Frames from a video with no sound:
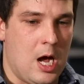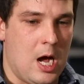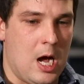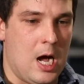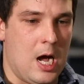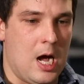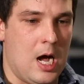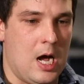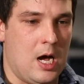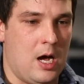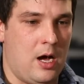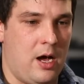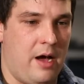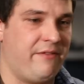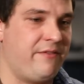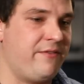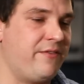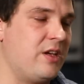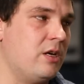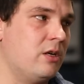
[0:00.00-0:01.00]
a
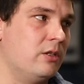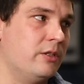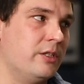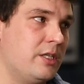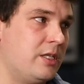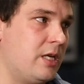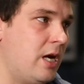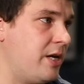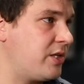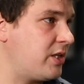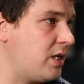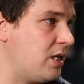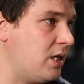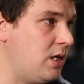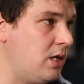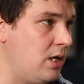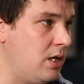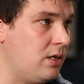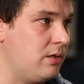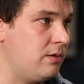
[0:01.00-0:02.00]
field in
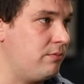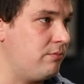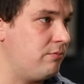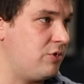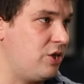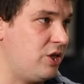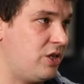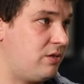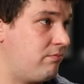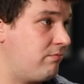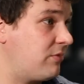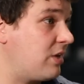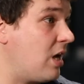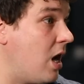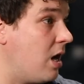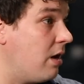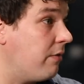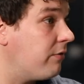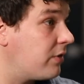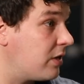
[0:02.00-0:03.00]
Tuscany and just
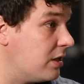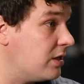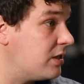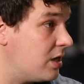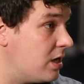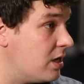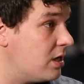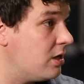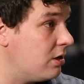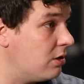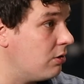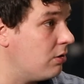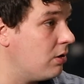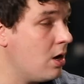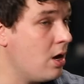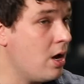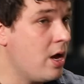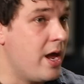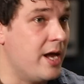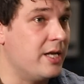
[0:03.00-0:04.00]
kind of continue
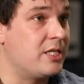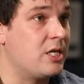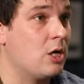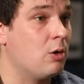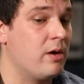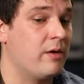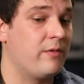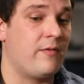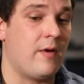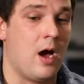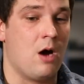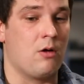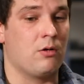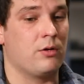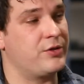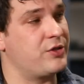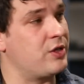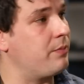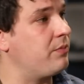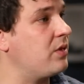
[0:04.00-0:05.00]
until we
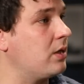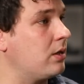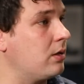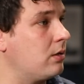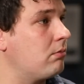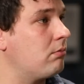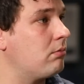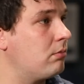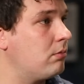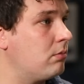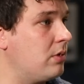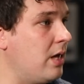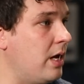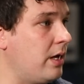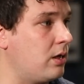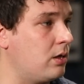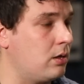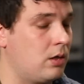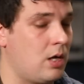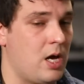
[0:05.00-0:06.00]
found something that
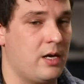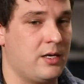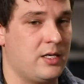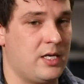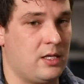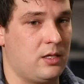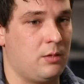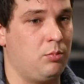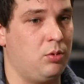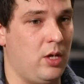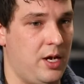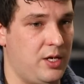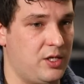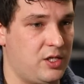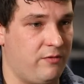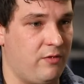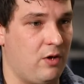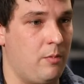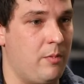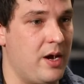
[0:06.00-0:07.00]
could kind of take the place
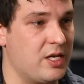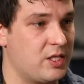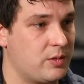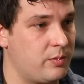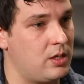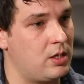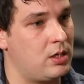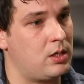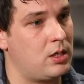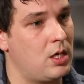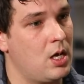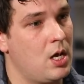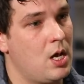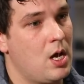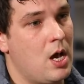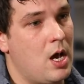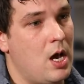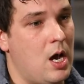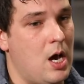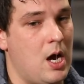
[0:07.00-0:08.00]
of our basement
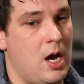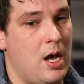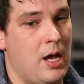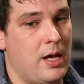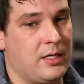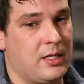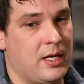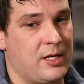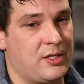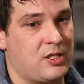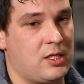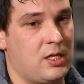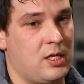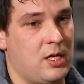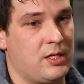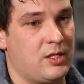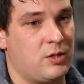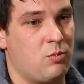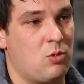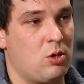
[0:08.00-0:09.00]
in Tuscany
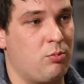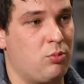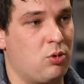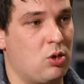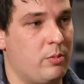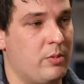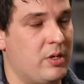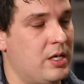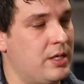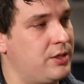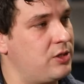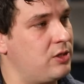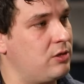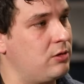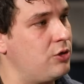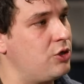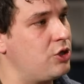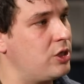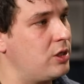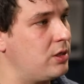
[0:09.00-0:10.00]
as a more permanent
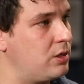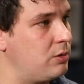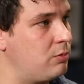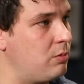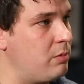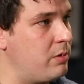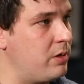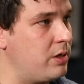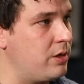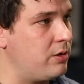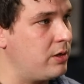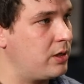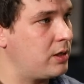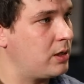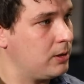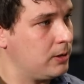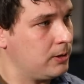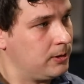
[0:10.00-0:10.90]
solution to what we were doing.